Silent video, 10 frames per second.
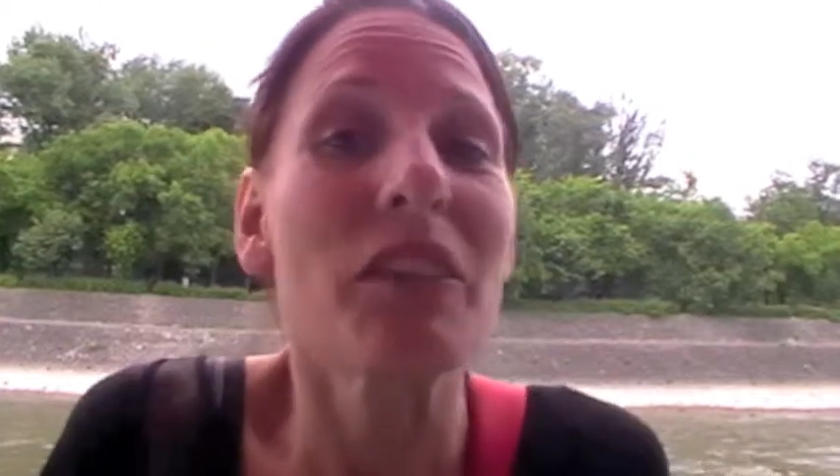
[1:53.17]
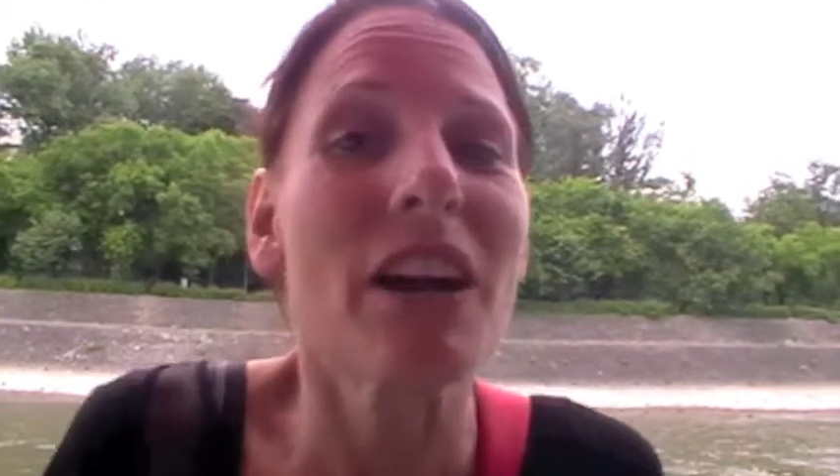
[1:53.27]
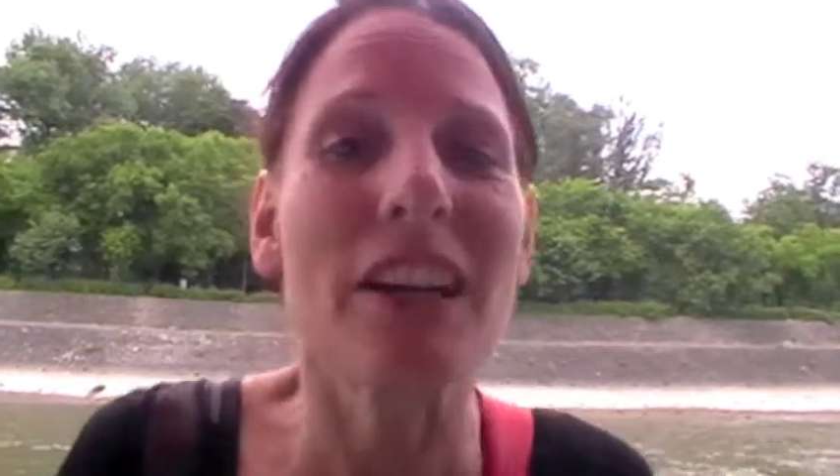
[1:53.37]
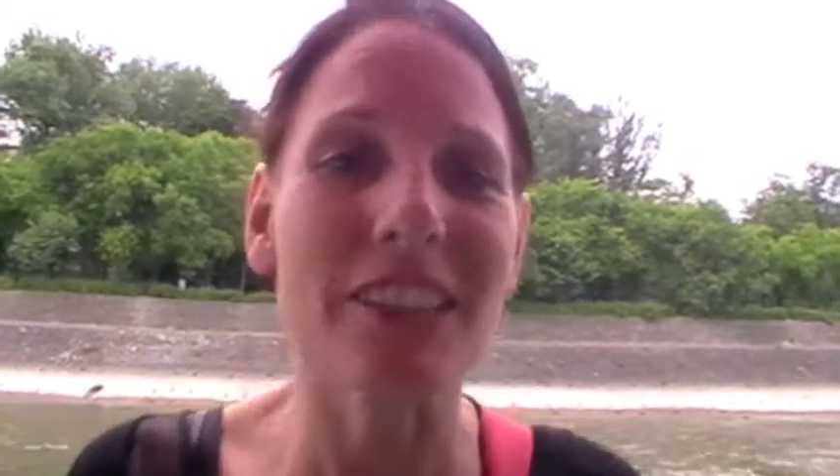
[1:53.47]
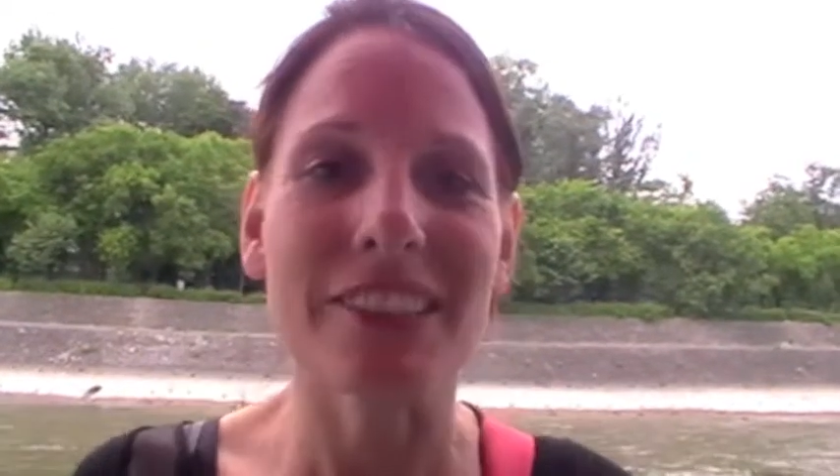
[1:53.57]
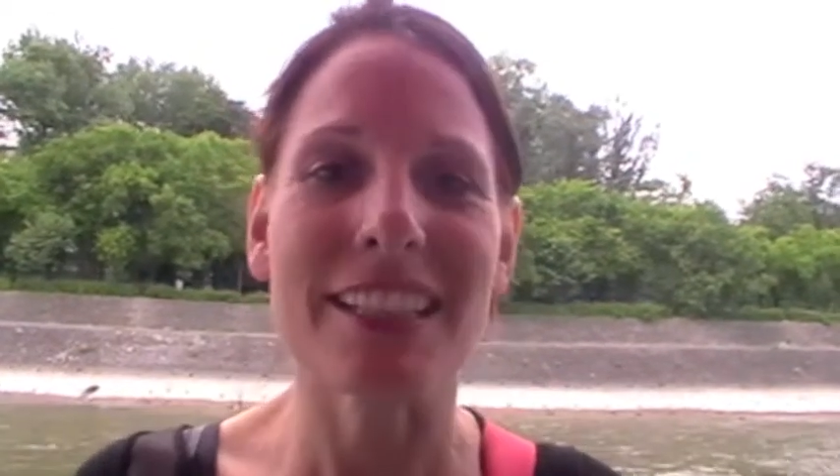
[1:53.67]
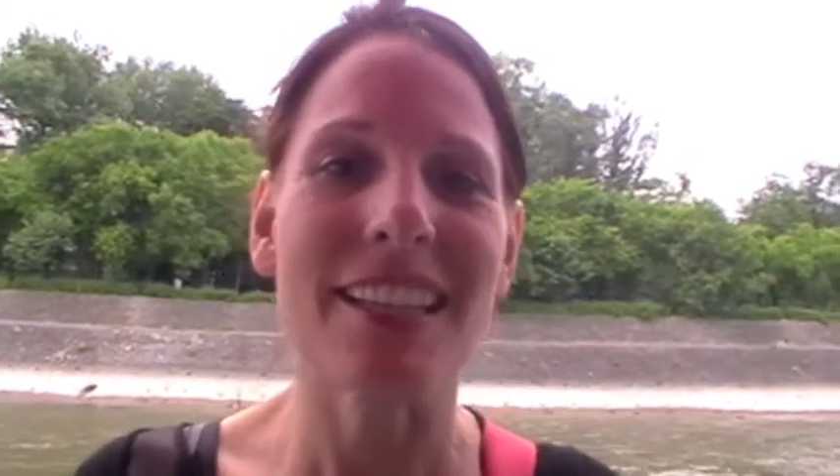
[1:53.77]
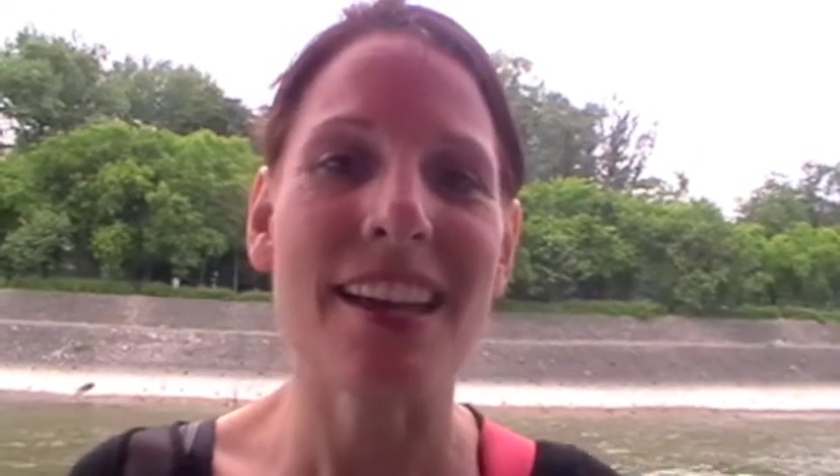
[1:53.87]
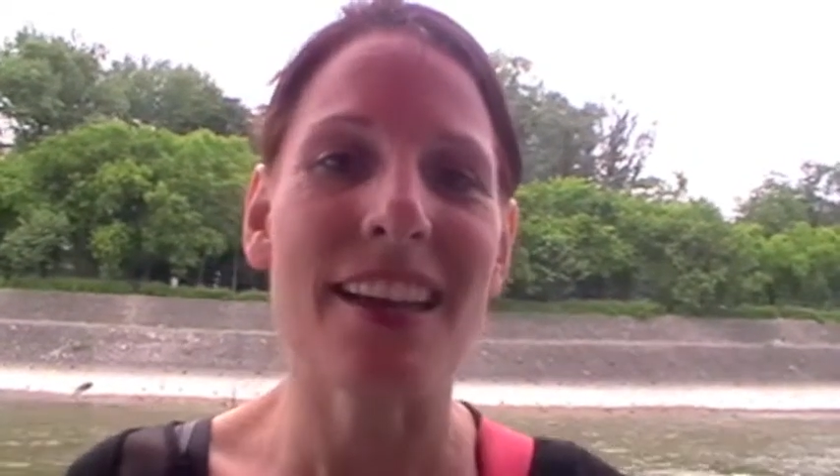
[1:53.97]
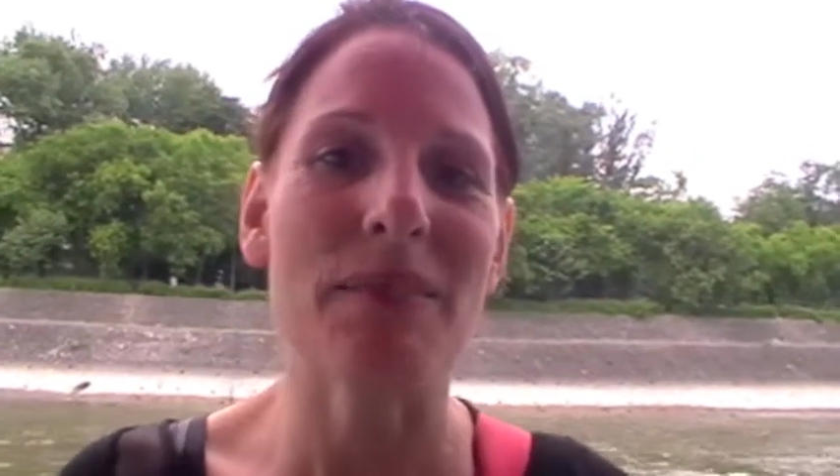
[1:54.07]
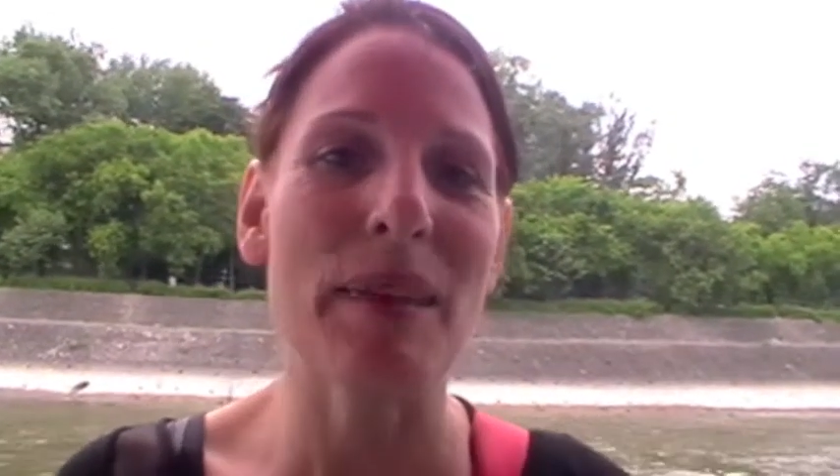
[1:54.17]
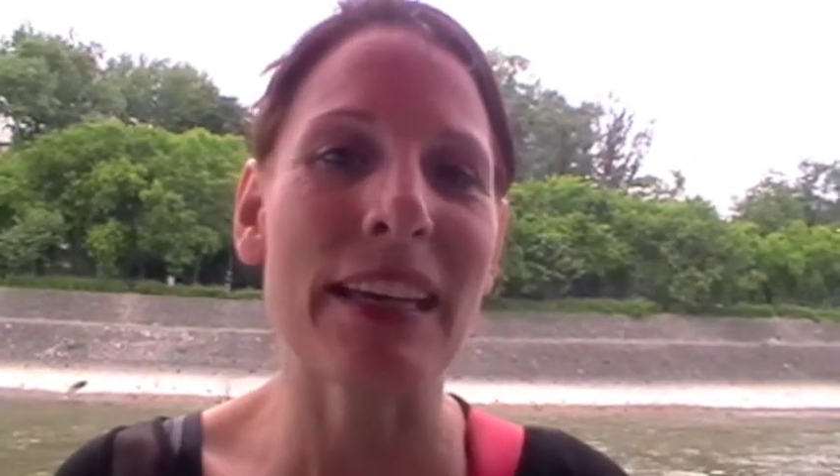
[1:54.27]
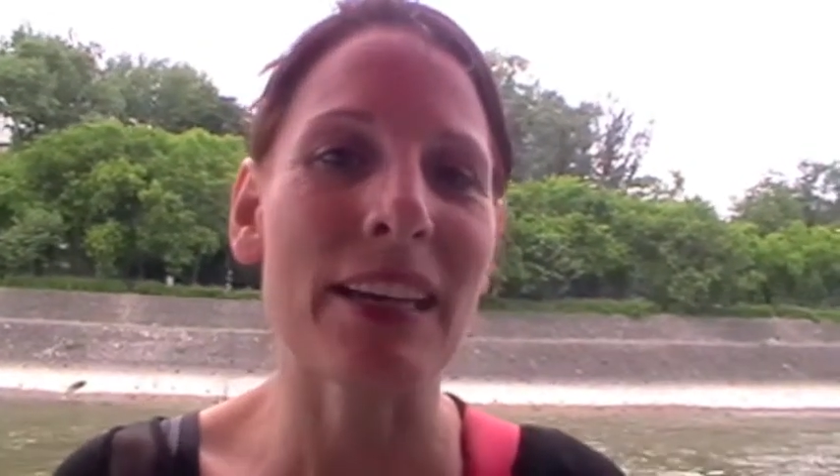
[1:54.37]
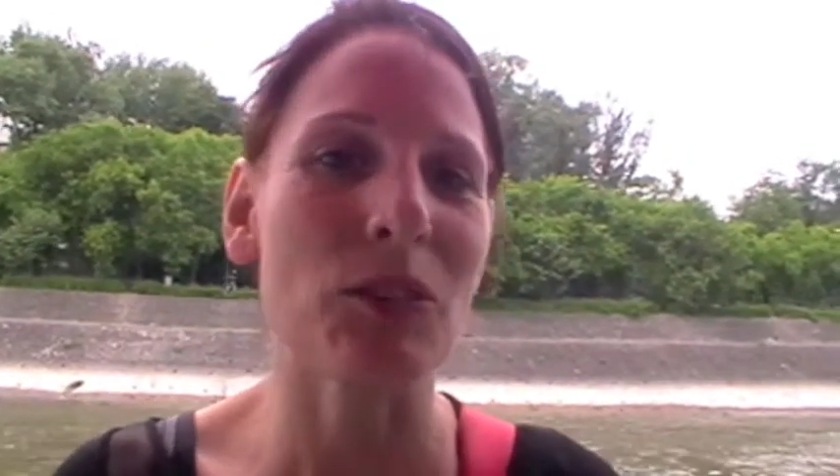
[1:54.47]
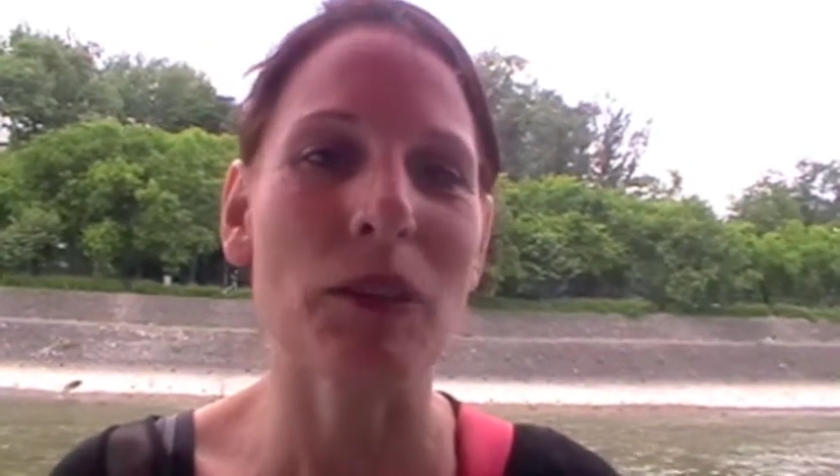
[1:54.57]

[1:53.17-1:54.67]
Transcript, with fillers: of Hungary and making it